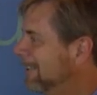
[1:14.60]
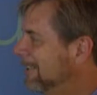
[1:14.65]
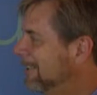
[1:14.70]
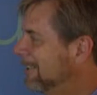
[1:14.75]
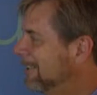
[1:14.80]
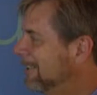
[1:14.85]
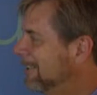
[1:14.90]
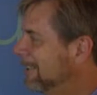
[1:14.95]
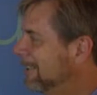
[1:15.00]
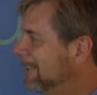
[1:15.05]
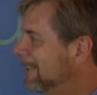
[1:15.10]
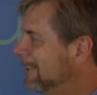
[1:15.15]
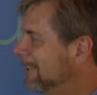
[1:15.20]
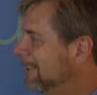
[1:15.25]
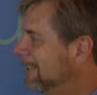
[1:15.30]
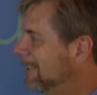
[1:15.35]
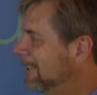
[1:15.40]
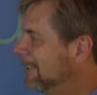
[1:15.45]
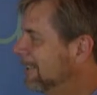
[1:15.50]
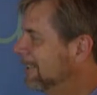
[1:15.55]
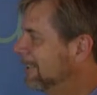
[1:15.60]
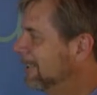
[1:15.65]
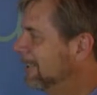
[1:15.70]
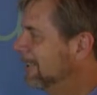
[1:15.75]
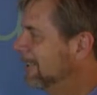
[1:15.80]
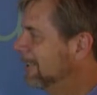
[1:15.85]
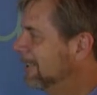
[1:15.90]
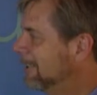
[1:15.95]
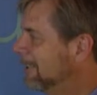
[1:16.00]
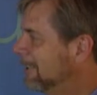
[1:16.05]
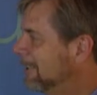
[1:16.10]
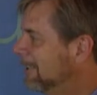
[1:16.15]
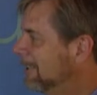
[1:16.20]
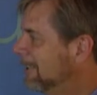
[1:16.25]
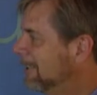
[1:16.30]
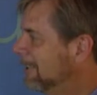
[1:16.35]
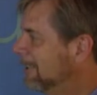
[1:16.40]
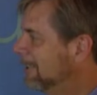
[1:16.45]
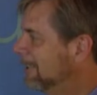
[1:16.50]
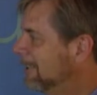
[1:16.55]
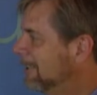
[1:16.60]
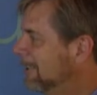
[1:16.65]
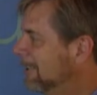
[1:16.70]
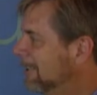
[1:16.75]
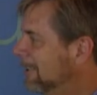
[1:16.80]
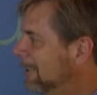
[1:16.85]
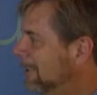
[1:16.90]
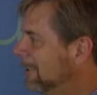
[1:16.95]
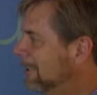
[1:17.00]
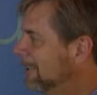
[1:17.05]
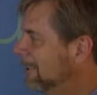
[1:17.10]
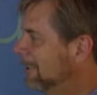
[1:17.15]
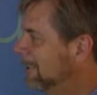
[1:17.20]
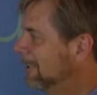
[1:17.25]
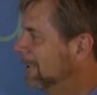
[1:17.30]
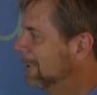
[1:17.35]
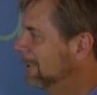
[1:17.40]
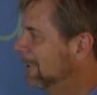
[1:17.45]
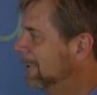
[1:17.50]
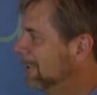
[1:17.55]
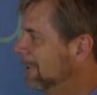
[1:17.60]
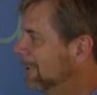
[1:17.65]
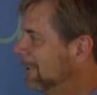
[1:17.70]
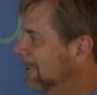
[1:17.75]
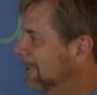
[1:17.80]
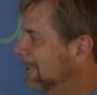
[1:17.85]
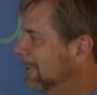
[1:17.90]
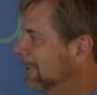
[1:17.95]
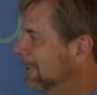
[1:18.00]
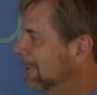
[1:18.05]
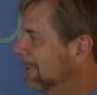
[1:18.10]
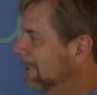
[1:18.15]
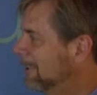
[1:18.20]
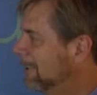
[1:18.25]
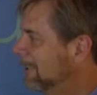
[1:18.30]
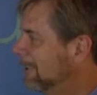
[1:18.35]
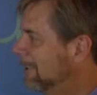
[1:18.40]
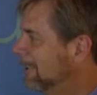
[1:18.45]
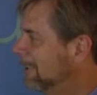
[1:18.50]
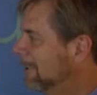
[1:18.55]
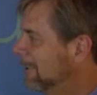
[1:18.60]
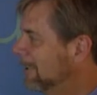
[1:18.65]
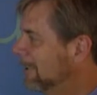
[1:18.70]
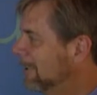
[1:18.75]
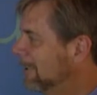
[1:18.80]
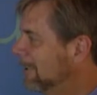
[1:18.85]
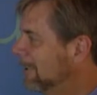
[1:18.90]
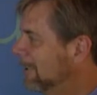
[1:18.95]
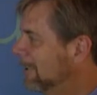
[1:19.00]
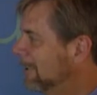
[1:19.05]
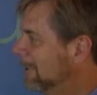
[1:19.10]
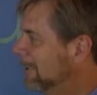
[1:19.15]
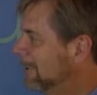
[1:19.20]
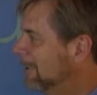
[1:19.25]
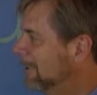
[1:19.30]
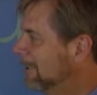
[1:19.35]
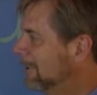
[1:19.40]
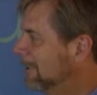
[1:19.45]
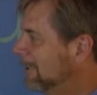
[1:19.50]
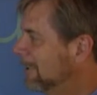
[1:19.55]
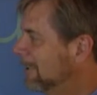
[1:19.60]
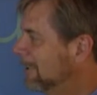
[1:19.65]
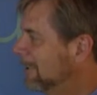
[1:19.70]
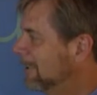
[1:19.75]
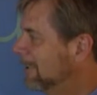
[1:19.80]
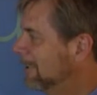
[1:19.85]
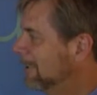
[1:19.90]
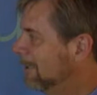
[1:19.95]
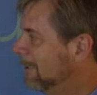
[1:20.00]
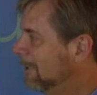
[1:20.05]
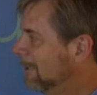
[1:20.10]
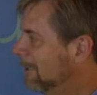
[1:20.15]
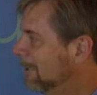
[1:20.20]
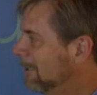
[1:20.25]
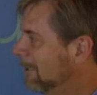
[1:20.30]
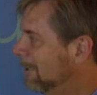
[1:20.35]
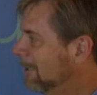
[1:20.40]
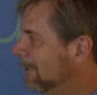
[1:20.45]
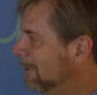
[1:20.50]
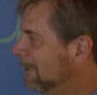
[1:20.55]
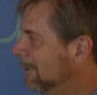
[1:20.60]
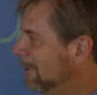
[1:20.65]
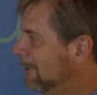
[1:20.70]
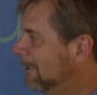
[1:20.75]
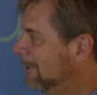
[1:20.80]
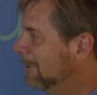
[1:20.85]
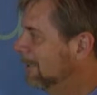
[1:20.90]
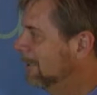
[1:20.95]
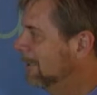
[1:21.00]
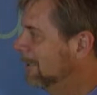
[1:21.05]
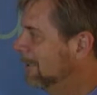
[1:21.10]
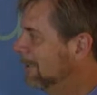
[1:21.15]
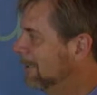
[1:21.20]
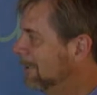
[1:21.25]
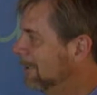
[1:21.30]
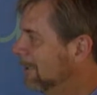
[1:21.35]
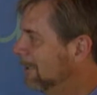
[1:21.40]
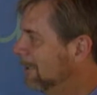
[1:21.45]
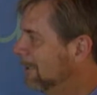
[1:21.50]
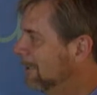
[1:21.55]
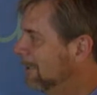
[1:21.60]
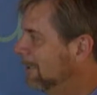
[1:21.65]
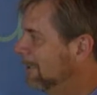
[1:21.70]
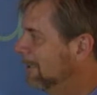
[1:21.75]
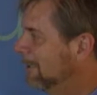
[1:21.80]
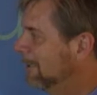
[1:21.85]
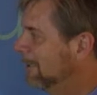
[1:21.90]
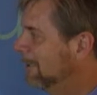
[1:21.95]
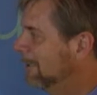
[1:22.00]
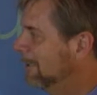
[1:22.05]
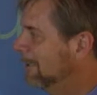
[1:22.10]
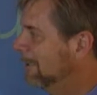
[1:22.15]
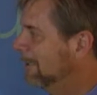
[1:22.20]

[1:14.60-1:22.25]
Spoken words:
(silent)